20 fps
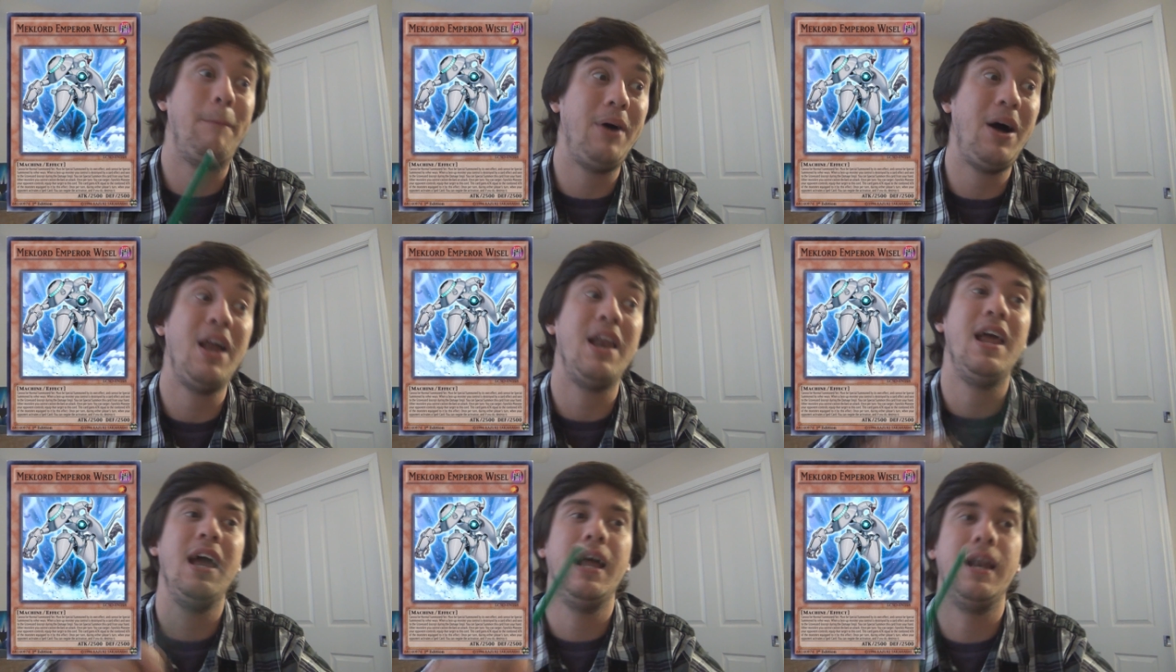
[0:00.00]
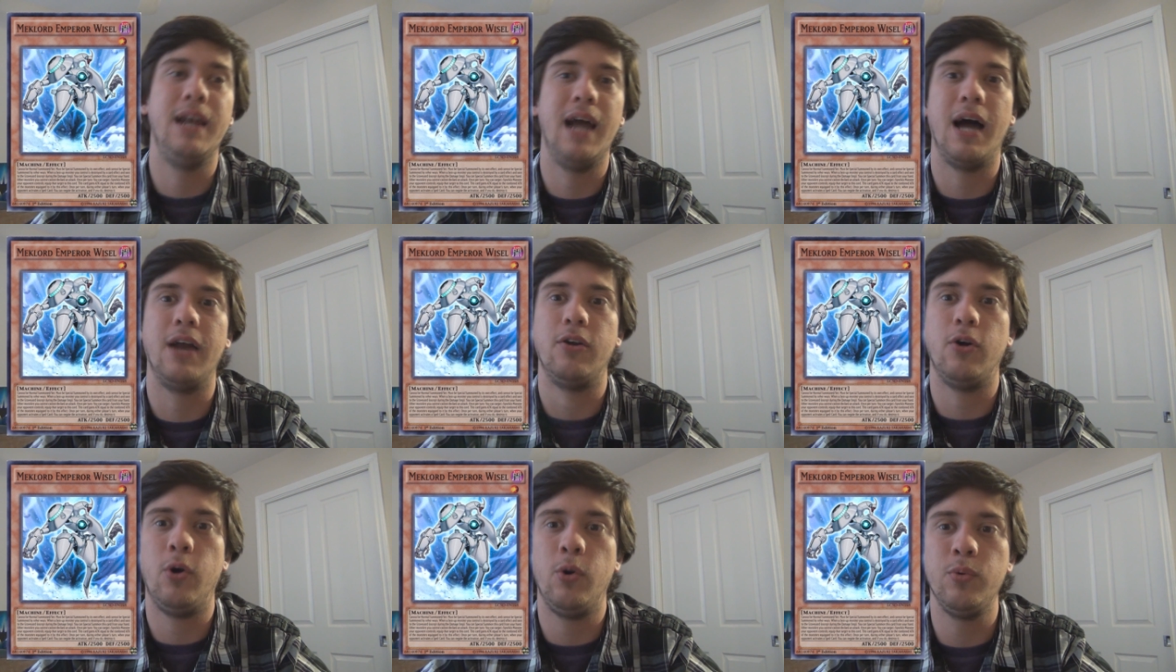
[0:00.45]
But
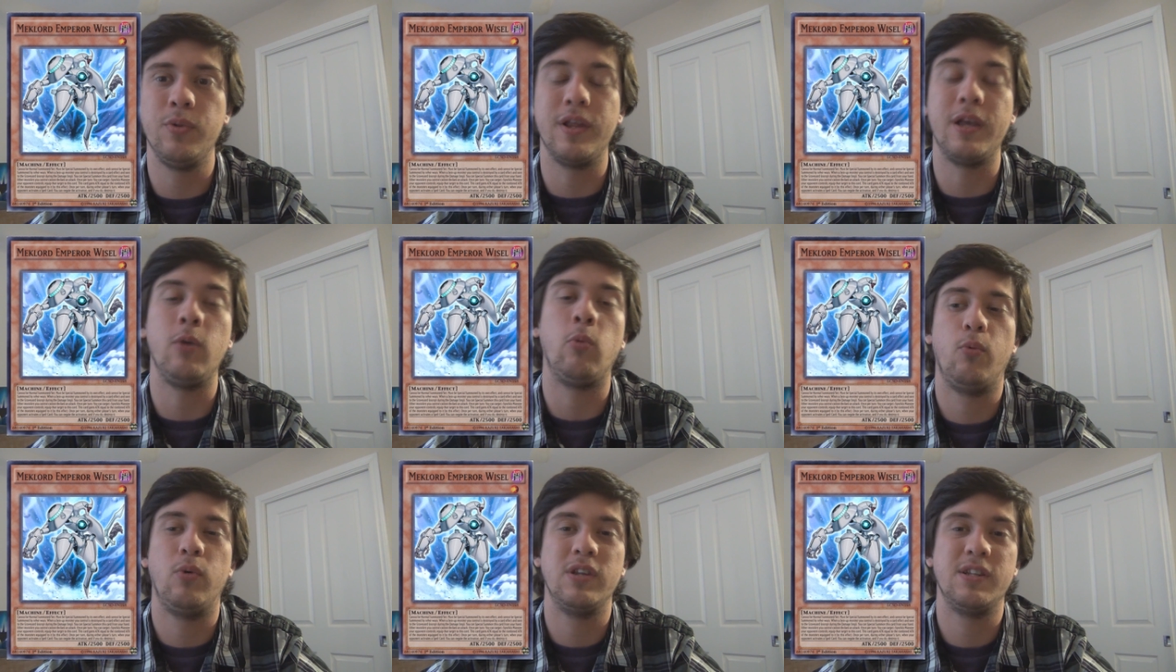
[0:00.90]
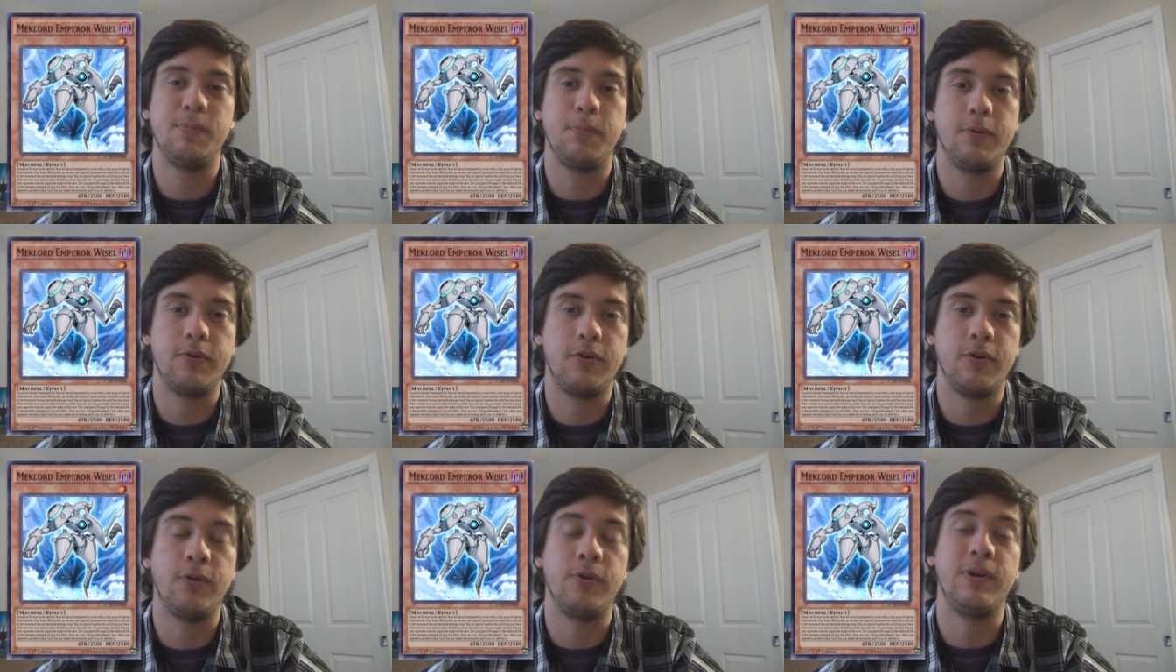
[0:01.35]
not only, once
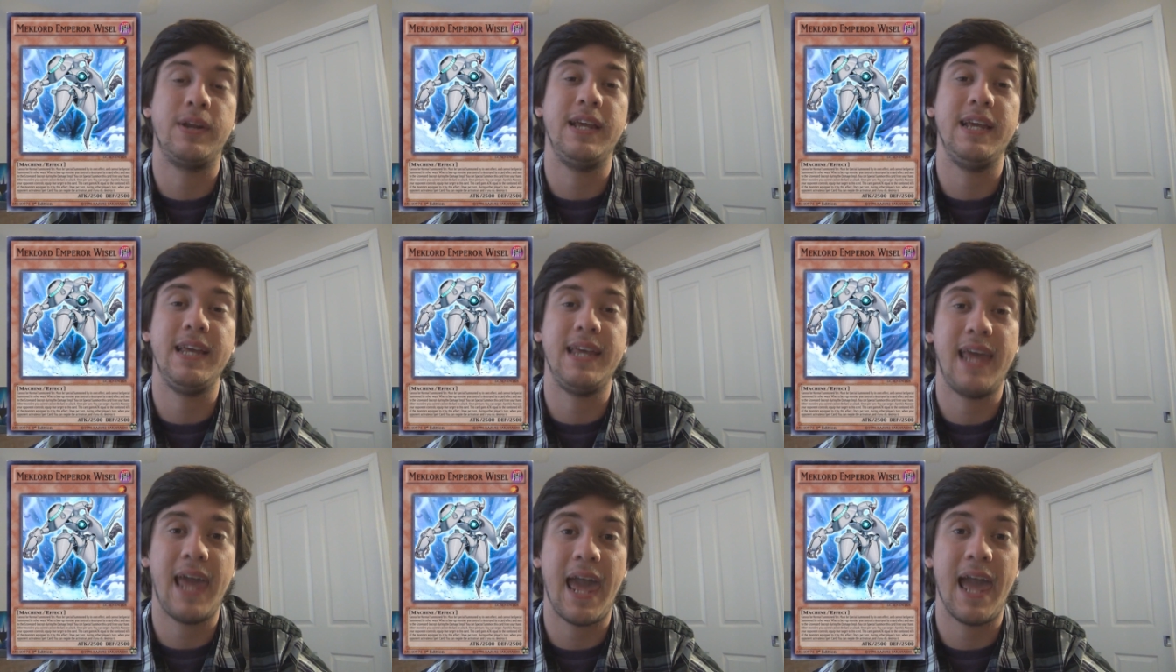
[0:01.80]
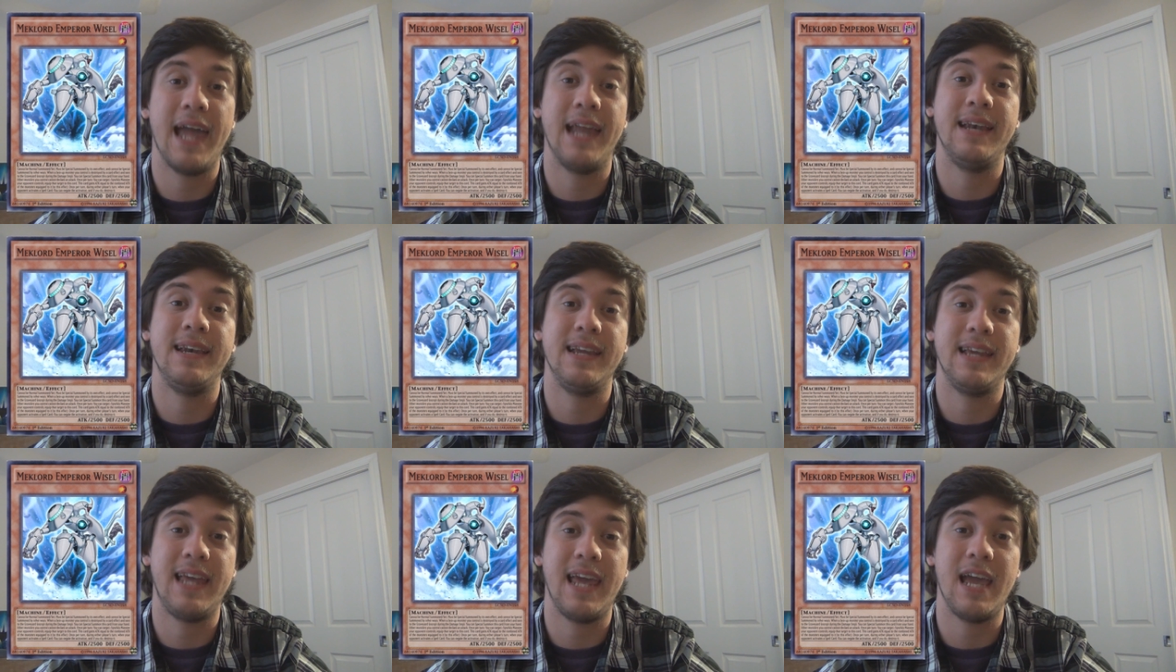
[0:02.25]
per turn he
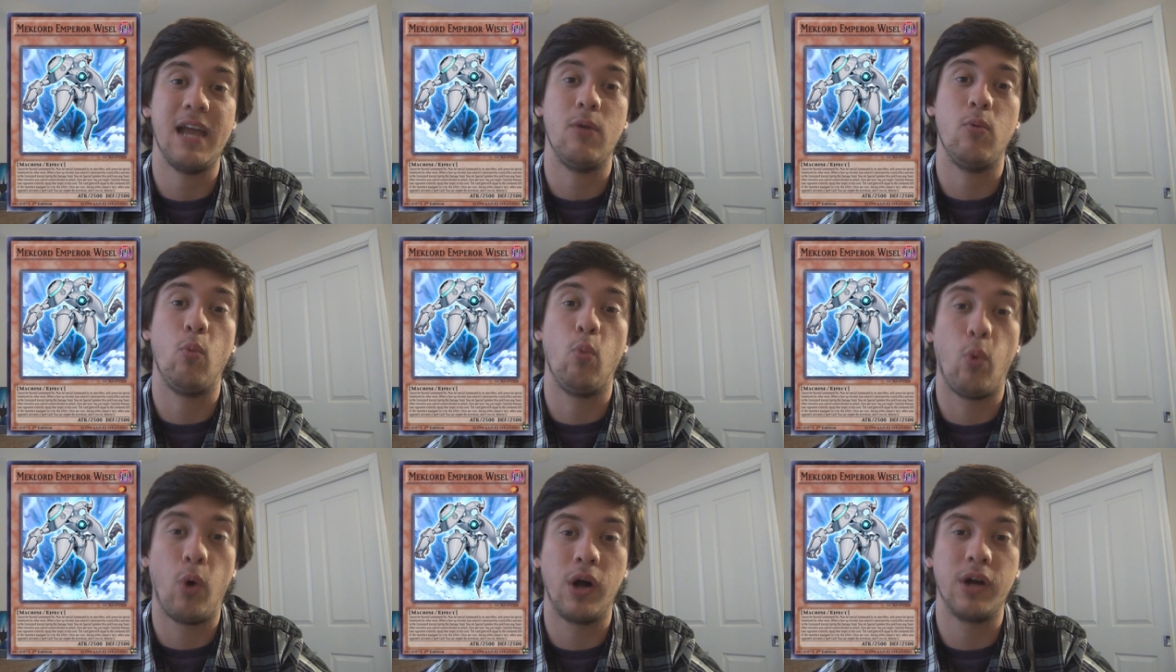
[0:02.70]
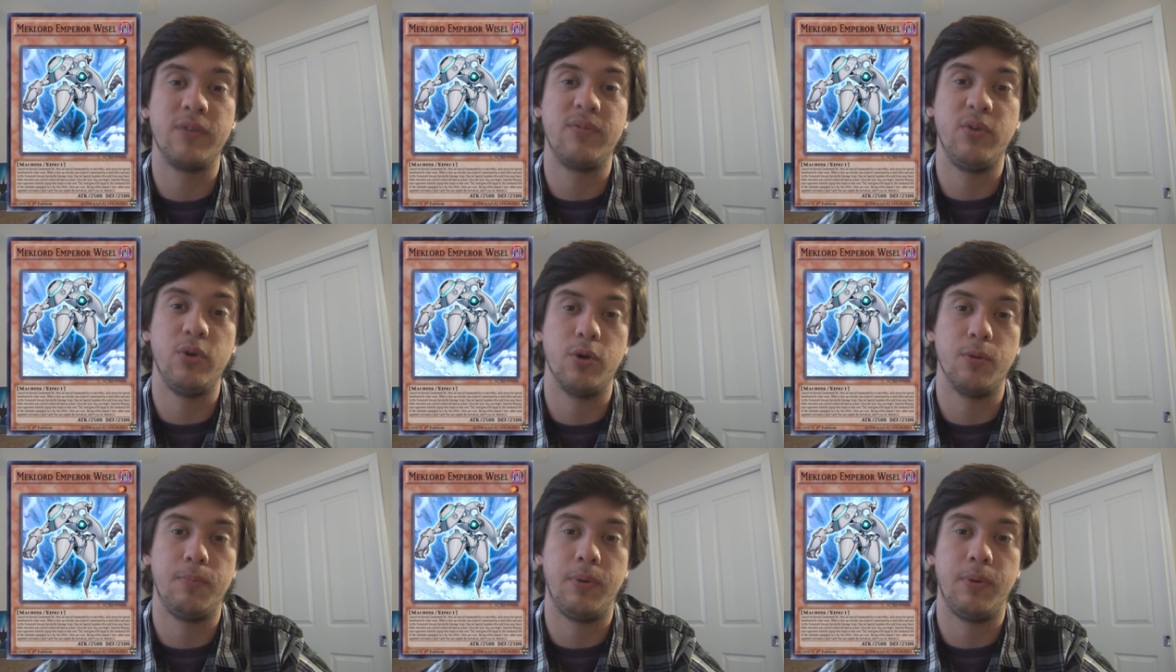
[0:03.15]
can negate one of your